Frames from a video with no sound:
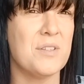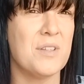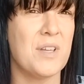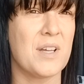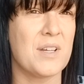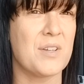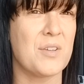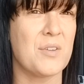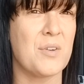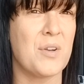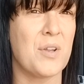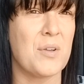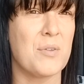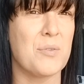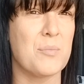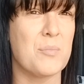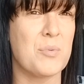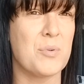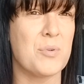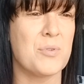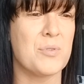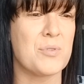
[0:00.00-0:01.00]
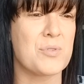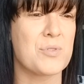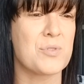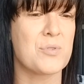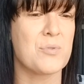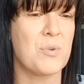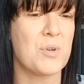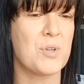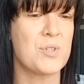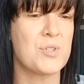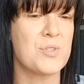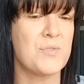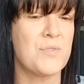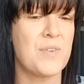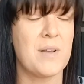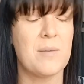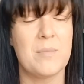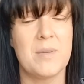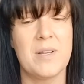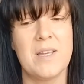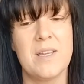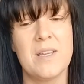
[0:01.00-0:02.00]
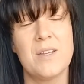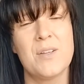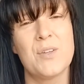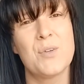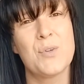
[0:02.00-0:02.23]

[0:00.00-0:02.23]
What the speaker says: I don't know, the butternut squash family,